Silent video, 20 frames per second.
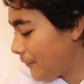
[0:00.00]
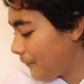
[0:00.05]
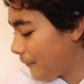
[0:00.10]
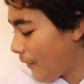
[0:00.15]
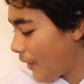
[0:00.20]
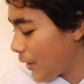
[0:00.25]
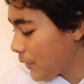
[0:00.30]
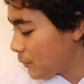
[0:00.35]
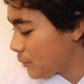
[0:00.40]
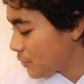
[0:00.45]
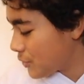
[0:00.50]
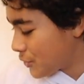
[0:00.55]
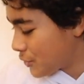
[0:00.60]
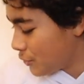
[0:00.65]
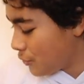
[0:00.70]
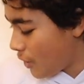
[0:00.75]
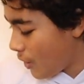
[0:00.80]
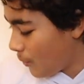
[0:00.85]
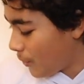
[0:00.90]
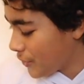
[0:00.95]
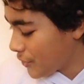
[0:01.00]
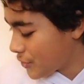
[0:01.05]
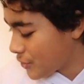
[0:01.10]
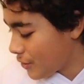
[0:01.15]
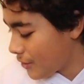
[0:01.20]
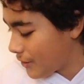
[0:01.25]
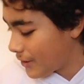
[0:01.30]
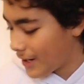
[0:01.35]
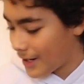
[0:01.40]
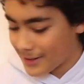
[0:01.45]
final shoe I want to
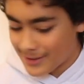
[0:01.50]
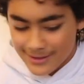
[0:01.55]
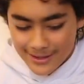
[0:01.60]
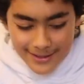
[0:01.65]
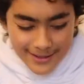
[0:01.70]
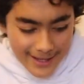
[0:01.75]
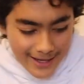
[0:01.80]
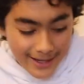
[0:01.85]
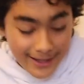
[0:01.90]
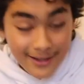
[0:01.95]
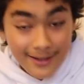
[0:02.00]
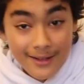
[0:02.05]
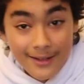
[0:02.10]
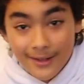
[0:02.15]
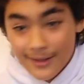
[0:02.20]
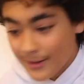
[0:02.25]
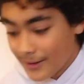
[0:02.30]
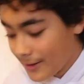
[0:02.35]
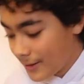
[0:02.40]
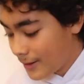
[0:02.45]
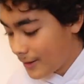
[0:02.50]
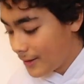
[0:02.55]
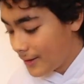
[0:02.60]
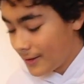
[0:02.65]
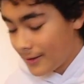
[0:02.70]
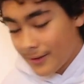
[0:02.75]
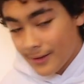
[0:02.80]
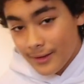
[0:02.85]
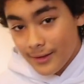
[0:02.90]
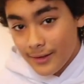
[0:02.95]
show you guys today,
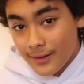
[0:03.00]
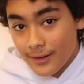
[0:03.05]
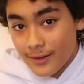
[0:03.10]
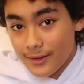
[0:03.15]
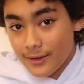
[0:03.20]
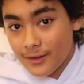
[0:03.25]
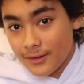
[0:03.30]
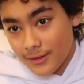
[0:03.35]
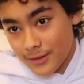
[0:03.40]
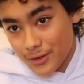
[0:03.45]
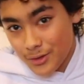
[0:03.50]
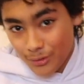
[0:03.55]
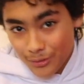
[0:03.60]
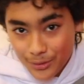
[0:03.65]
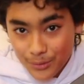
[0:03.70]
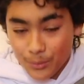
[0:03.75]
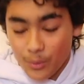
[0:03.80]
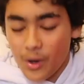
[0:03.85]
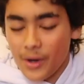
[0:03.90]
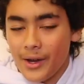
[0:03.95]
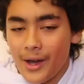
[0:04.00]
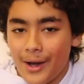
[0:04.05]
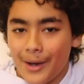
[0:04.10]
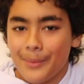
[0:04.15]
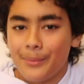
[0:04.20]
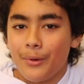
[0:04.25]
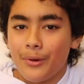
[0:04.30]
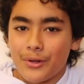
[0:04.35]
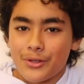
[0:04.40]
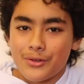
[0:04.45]
Jordan 1
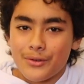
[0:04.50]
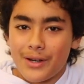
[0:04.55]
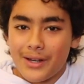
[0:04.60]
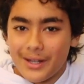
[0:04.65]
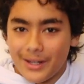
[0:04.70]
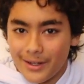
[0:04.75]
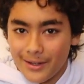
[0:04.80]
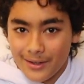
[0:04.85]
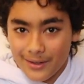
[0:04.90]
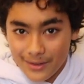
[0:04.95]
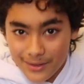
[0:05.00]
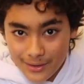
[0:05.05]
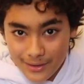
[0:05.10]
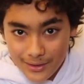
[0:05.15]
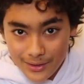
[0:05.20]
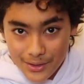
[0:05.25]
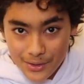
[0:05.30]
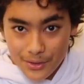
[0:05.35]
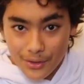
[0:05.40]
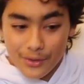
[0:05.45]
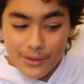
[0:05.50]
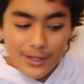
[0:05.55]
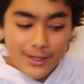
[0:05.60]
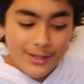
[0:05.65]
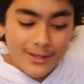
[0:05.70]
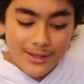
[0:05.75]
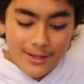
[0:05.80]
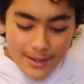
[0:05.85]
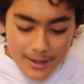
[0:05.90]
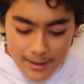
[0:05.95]
high box right here. You got
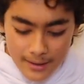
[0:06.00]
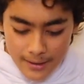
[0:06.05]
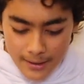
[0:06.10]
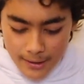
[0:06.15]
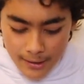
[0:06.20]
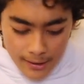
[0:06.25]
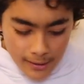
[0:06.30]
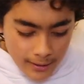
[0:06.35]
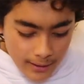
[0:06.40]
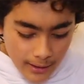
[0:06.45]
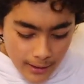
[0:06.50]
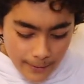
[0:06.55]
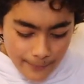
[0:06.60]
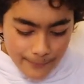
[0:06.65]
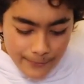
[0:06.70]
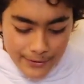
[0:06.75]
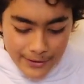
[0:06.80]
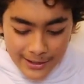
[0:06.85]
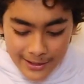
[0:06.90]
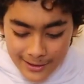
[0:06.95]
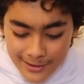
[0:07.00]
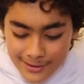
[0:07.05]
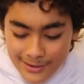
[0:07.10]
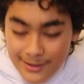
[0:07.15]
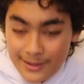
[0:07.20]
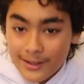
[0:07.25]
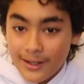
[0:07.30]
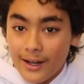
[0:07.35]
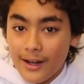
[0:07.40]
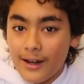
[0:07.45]
these.
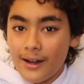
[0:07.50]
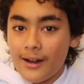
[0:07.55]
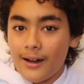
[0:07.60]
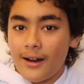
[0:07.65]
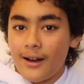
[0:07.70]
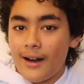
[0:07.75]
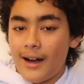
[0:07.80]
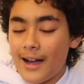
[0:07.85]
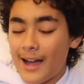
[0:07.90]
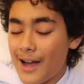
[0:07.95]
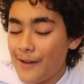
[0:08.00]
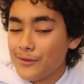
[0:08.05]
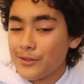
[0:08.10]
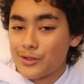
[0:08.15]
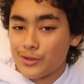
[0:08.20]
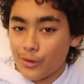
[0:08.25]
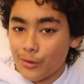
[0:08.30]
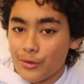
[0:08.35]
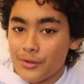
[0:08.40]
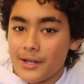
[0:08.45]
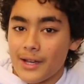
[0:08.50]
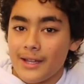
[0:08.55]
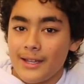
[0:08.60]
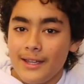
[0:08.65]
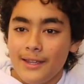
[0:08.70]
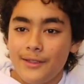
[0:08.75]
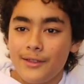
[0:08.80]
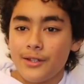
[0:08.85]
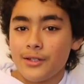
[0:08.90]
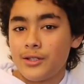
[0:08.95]
These I haven't sold yet
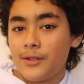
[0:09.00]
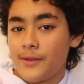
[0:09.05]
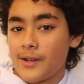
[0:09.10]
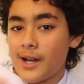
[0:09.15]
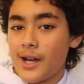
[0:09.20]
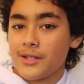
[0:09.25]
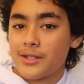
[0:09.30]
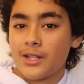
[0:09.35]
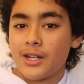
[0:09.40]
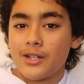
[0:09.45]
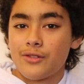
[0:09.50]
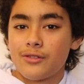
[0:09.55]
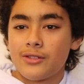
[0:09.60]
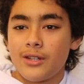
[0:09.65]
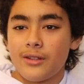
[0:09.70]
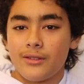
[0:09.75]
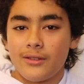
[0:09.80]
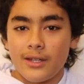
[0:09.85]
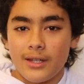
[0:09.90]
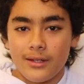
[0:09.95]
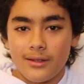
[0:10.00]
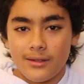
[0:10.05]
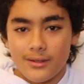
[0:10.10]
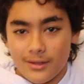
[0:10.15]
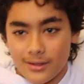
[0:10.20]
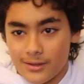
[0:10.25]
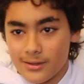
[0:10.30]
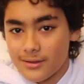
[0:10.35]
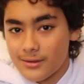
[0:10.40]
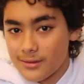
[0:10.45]
either, so if you guys are interested in these,
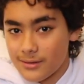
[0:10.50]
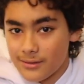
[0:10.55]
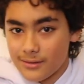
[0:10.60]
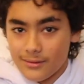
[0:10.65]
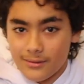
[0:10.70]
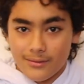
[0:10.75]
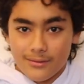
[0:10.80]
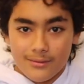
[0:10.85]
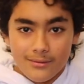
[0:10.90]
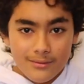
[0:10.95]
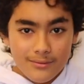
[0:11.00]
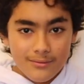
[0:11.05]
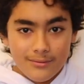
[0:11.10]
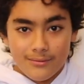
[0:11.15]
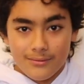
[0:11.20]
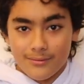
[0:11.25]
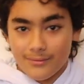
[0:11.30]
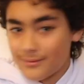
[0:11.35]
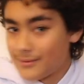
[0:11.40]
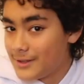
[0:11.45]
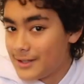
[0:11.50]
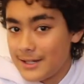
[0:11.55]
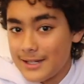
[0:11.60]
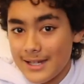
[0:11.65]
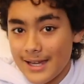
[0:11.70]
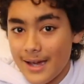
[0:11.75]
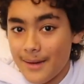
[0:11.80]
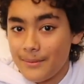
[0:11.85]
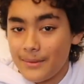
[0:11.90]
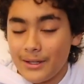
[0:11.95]
just
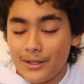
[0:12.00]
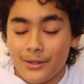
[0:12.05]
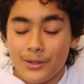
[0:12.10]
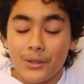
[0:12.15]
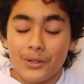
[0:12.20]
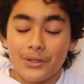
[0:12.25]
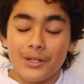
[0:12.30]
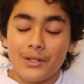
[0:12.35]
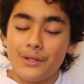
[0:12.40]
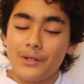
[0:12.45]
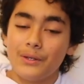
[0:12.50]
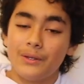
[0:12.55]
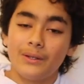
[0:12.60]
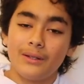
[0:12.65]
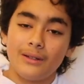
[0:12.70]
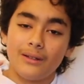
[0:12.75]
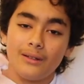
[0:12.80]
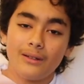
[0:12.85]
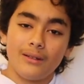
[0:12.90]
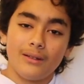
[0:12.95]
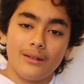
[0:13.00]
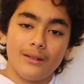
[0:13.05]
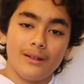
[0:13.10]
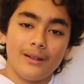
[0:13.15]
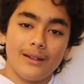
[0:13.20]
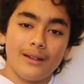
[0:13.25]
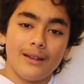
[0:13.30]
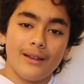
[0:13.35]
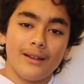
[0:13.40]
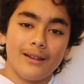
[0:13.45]
DM me, you know what to do.
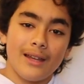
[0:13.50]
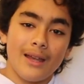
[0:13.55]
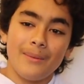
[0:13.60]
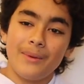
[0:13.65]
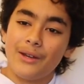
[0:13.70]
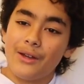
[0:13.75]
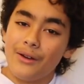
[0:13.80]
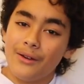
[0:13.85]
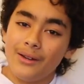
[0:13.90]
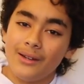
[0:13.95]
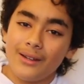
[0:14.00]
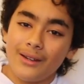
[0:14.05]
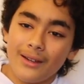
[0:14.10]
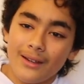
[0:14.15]
Let me know.